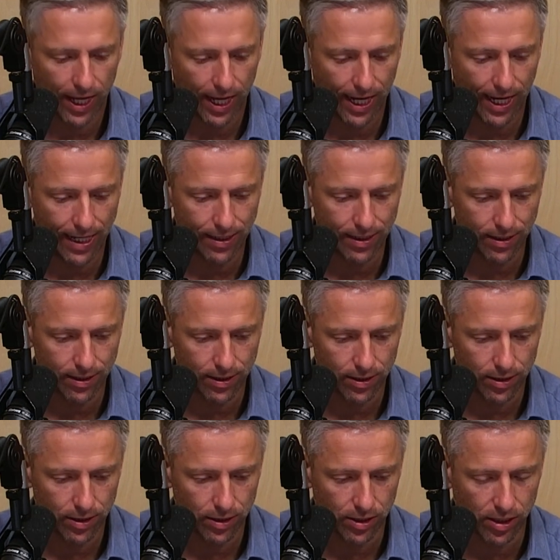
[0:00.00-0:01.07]
and
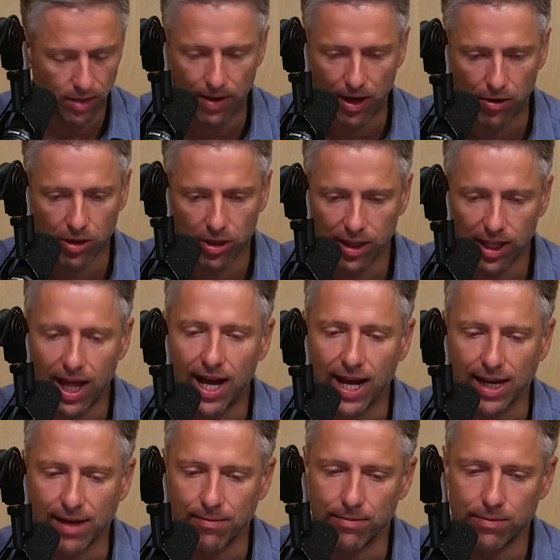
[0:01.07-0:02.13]
somehow
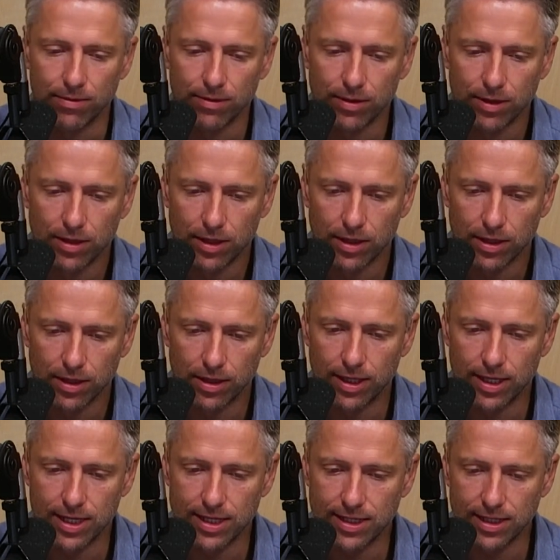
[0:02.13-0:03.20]
climb
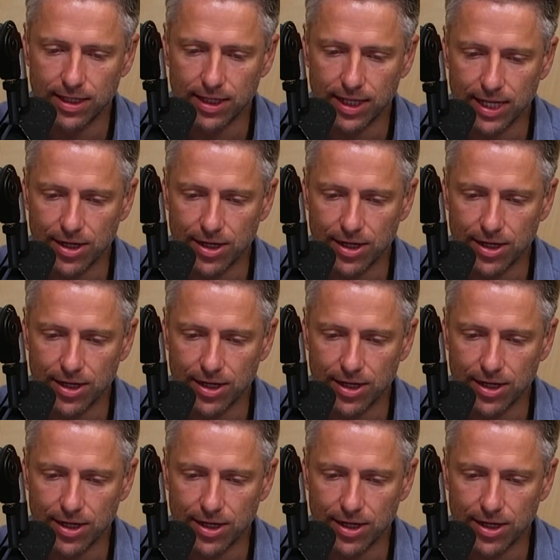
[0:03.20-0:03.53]
these